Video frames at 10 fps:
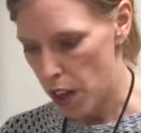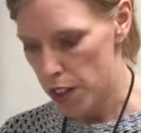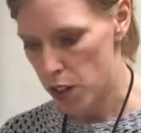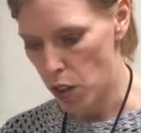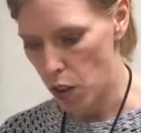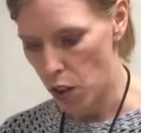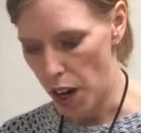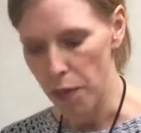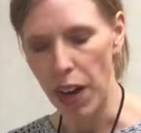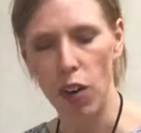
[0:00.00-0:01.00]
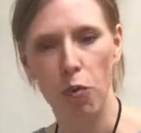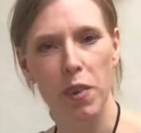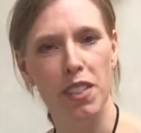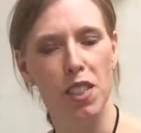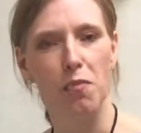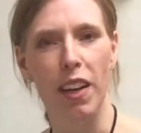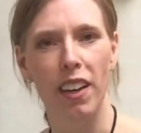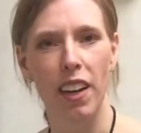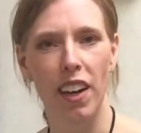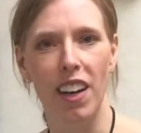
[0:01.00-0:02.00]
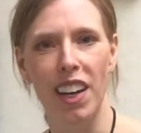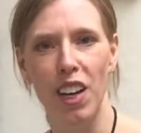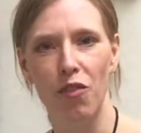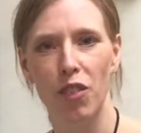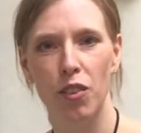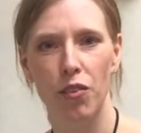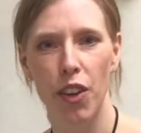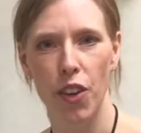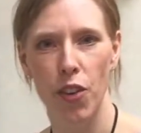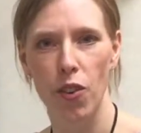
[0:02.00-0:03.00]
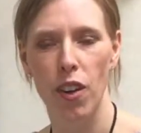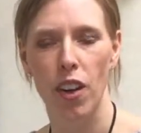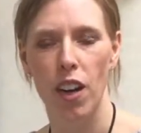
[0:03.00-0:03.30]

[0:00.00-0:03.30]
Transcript: So I hope this has been helpful for you,